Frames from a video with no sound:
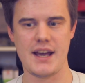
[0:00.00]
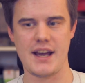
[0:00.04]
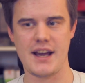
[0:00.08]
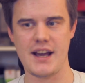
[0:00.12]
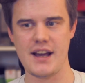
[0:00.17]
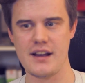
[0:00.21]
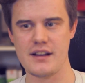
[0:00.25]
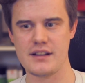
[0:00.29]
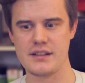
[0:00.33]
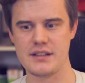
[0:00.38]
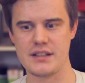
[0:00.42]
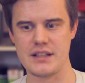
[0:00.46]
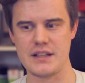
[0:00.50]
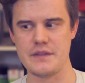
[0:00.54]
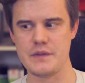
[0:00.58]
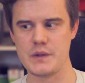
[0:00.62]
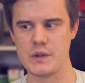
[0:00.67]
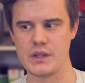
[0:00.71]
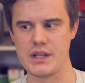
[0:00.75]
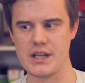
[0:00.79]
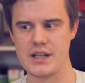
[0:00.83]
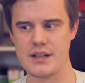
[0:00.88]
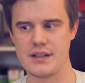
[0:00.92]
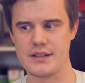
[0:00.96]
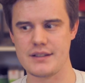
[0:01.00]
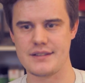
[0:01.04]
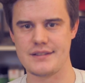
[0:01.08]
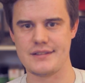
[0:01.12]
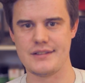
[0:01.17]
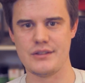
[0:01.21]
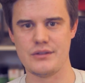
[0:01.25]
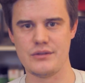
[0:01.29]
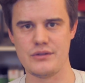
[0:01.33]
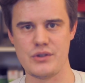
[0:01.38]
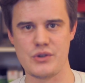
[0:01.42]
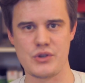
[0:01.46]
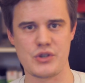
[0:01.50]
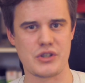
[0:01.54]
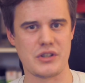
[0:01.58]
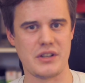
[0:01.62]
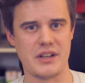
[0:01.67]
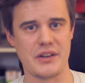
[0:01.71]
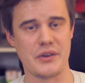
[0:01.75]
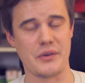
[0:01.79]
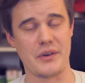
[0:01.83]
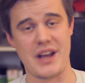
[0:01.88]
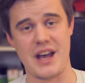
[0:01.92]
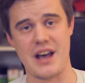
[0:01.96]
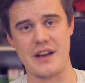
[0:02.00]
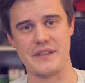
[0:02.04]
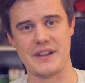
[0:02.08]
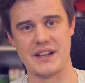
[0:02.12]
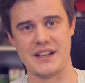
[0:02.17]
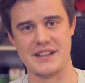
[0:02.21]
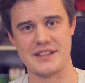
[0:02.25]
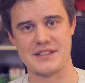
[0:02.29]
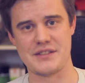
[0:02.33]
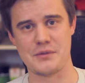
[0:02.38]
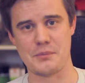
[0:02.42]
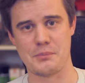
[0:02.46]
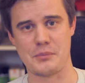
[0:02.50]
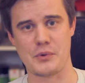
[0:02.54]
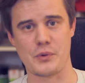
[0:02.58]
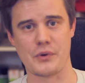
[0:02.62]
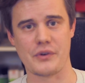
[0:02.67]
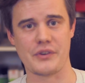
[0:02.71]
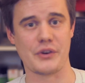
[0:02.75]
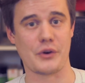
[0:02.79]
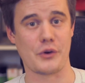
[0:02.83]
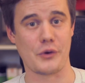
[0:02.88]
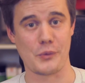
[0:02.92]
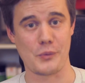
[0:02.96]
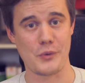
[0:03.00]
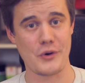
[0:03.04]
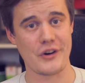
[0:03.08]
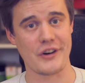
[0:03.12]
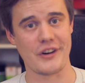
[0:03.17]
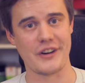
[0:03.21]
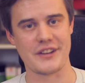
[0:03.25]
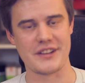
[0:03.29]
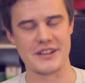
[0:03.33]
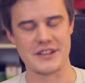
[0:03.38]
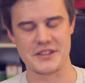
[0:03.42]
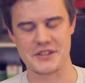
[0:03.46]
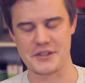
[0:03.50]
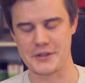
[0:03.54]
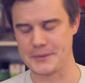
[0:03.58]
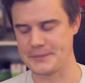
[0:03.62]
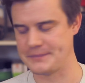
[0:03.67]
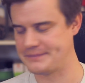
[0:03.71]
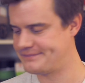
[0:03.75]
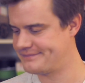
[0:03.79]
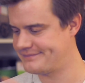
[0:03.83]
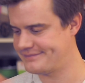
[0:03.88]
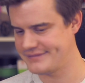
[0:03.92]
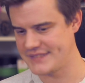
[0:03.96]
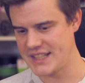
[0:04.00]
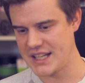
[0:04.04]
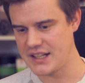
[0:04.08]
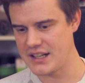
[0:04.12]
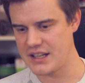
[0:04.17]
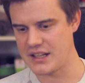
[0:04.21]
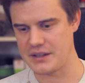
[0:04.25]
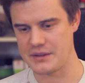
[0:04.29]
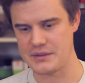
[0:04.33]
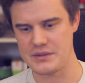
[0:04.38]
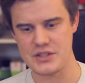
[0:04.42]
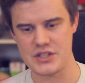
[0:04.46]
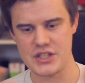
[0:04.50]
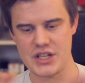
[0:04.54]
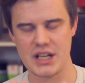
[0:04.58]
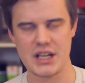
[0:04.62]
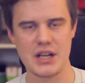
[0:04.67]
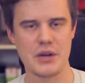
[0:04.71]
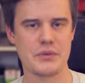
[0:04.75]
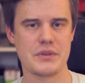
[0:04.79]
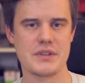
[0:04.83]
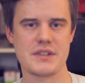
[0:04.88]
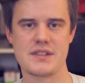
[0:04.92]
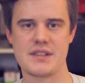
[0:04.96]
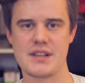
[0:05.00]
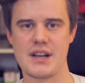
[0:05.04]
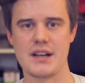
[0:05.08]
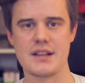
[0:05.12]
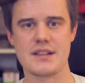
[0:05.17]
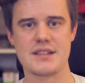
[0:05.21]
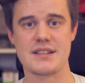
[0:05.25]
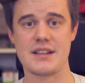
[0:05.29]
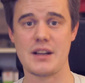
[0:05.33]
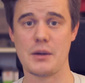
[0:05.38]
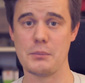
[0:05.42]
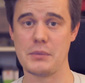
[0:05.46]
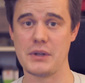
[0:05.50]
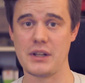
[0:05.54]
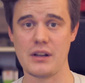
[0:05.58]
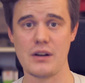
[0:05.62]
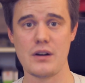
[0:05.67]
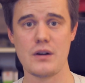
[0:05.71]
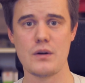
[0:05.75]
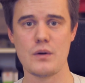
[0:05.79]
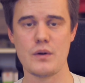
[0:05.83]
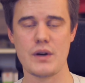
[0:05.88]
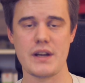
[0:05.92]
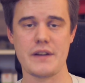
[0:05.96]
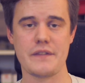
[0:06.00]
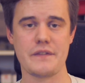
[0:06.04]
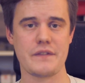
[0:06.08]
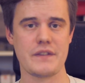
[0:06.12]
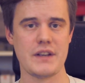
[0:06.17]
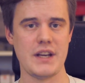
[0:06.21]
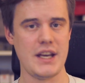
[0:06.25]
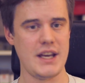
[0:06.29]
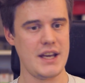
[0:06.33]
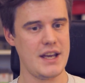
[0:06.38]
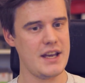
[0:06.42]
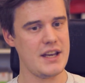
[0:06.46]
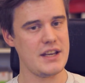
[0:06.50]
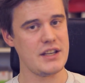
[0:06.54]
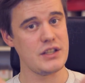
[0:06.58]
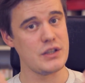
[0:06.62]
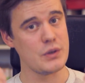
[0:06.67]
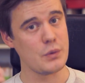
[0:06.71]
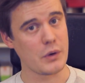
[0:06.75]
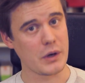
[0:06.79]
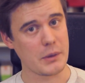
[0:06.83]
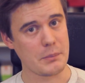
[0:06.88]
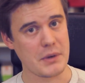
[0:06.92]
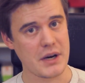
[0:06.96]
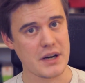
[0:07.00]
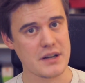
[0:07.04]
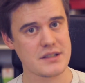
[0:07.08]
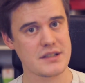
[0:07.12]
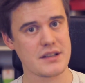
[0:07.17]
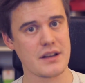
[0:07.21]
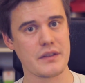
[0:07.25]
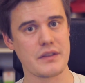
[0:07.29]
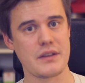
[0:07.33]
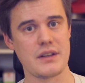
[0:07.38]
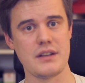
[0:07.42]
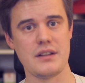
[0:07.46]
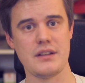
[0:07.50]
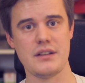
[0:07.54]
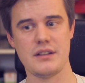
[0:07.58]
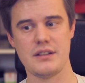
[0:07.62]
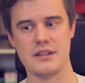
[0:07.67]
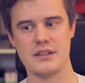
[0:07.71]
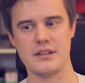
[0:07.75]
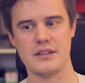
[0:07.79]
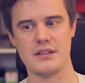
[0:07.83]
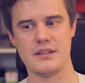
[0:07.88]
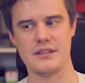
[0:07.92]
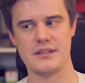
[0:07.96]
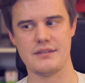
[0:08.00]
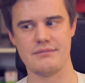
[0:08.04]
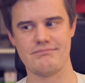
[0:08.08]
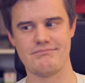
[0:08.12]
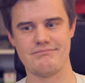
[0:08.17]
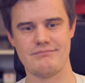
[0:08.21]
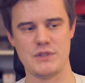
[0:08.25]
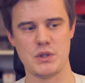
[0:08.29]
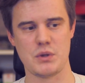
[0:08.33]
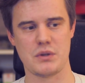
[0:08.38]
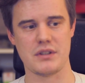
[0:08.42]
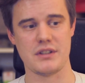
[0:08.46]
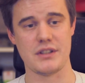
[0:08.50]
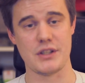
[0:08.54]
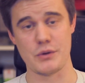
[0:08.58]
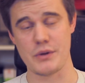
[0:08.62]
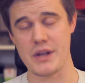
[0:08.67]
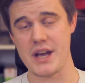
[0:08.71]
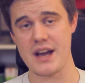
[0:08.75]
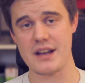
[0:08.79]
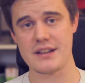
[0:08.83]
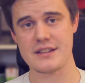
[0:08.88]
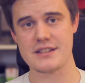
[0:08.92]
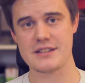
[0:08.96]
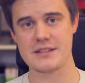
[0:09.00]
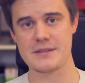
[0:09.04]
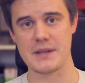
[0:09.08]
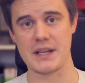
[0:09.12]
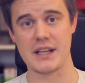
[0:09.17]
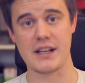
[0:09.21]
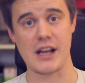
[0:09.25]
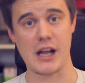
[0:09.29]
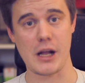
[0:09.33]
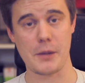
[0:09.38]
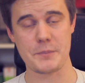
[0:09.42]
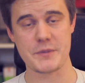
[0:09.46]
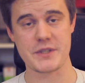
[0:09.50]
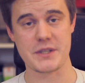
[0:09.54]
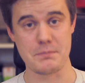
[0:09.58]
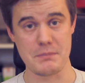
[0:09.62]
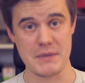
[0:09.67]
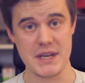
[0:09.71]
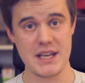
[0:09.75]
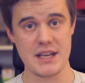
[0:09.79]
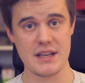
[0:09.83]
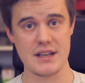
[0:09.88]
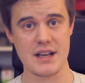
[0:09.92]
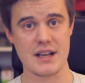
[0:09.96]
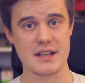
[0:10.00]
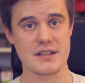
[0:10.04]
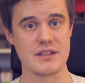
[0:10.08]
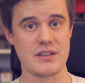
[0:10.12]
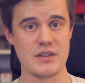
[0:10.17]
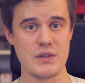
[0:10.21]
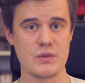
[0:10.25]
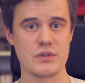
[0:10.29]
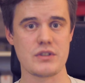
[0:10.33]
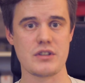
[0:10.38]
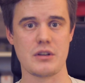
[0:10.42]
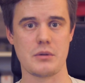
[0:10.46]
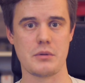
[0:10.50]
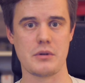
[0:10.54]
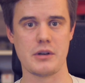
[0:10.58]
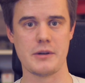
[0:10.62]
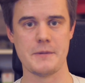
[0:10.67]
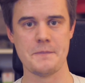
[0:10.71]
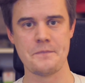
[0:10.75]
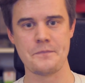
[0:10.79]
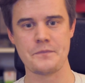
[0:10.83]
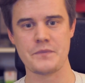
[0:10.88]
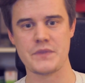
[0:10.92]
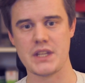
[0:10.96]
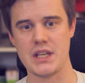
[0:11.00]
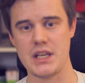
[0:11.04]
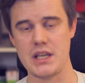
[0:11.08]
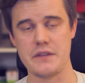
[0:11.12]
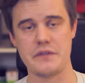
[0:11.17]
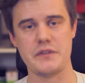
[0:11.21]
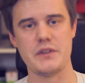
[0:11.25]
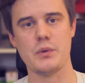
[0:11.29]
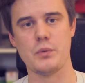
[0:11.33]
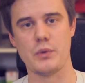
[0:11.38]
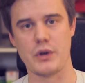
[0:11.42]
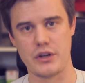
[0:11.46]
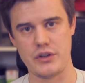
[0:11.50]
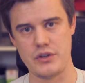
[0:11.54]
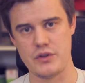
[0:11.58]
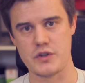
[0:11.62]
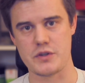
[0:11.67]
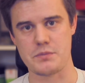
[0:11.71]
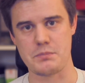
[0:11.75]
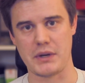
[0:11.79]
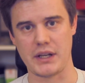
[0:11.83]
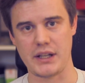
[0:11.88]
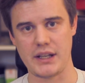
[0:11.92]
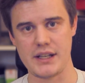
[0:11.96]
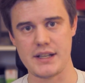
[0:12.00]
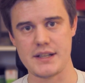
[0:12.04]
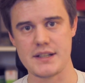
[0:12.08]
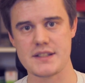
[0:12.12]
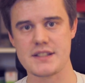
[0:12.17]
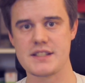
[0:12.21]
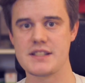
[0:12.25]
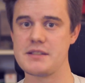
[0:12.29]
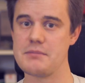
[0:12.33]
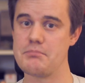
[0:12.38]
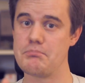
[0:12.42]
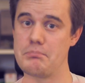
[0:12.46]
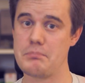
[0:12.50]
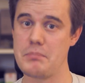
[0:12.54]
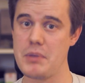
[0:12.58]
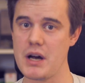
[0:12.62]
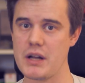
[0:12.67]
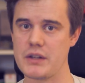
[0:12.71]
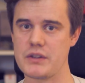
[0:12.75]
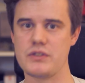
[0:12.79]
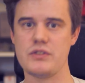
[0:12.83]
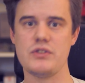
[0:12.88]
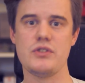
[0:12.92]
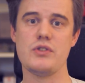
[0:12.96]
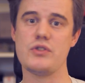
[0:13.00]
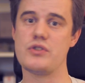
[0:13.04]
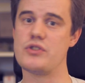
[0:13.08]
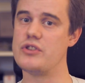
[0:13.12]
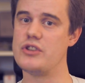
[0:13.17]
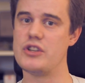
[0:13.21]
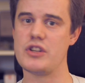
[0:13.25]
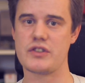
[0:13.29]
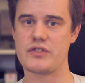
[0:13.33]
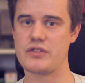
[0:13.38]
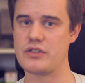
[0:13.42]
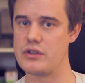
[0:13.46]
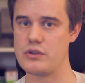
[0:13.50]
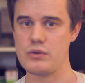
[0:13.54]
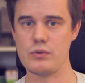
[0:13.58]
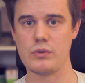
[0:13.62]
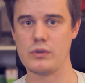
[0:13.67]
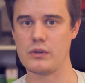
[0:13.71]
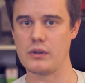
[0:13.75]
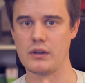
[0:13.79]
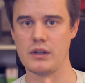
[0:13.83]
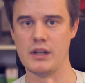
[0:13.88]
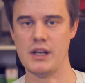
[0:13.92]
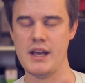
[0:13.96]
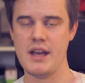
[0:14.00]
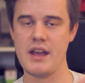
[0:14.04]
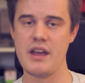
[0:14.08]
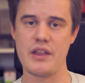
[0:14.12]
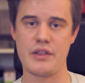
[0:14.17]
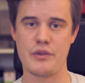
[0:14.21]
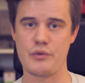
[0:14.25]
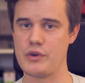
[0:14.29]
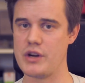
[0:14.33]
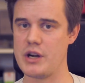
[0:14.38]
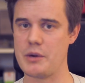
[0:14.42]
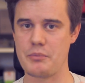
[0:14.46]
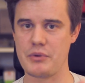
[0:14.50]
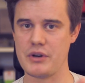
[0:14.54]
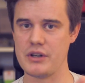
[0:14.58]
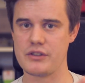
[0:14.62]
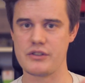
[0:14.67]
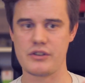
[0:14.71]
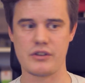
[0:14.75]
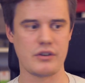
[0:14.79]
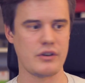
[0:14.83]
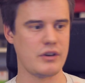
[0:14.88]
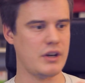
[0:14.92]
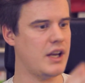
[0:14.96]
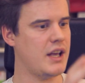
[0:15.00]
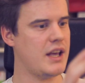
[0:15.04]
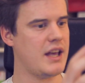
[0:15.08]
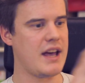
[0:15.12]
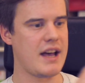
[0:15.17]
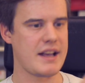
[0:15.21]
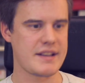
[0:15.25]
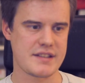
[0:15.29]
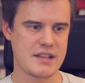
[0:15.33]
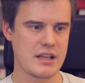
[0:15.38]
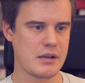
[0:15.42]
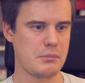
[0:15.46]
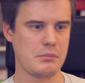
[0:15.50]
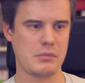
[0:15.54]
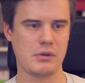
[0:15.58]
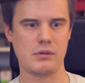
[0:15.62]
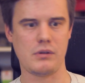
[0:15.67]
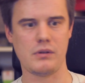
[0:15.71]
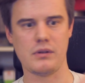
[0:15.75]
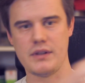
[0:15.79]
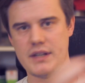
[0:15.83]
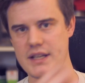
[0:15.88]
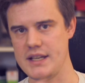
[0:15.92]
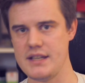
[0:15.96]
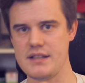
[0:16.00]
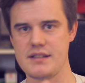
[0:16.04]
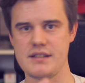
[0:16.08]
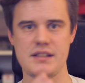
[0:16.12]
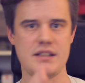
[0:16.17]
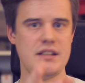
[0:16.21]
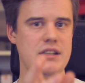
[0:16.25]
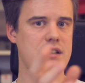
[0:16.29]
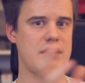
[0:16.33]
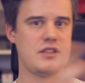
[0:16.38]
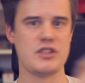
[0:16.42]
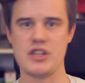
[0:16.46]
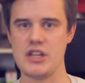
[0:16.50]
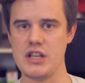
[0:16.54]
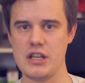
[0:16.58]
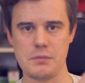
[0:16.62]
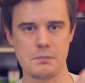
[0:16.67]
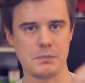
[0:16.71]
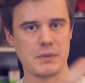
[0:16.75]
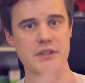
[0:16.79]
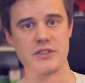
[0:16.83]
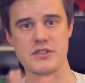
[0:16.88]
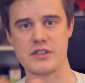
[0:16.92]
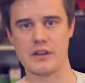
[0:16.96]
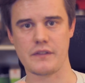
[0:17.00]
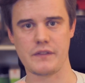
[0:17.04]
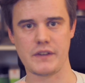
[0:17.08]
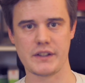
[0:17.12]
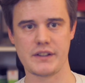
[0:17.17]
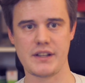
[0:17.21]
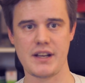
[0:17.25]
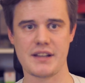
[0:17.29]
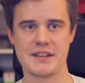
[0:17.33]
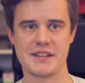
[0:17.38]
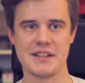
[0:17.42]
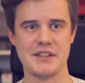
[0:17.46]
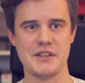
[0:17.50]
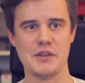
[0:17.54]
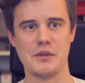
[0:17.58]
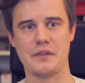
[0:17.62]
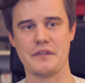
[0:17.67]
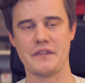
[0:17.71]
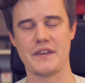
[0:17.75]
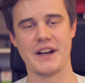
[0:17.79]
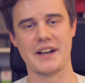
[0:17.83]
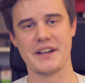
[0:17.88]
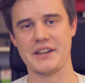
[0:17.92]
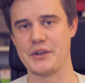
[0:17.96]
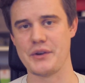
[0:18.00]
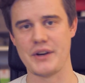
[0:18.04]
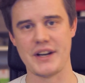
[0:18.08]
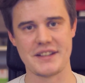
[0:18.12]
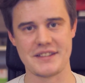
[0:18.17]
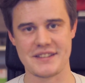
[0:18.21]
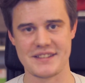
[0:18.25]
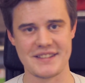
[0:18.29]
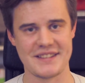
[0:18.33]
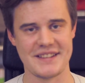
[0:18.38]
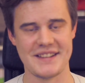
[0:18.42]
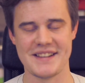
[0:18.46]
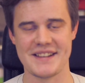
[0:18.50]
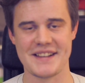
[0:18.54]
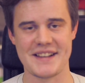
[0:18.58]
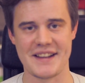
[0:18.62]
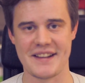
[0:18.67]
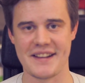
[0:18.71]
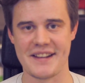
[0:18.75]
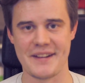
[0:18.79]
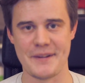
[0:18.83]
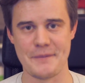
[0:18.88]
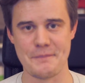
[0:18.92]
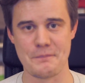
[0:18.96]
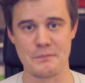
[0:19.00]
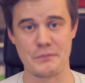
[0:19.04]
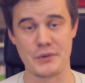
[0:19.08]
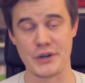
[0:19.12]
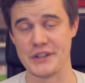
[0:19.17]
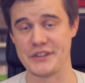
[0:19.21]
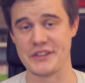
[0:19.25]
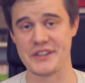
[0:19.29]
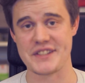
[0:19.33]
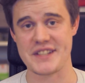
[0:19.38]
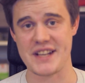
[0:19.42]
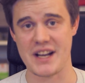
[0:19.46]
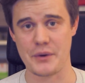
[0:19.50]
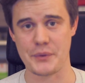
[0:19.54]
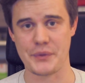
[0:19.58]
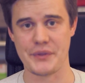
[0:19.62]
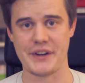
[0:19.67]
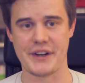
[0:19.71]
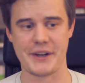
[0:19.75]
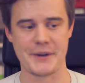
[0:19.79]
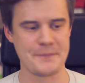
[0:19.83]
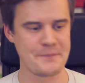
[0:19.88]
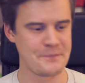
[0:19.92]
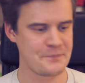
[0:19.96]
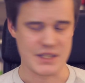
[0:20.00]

And if you get it, you usually don't have any support or warranty. So again, check out the sites down below. If you want to buy something, you can do that. It helps me as a YouTuber if you want to use my links, but you should just Google 3D printer assembled, easy, cheap, and stuff like that, and you'll find great printers out there.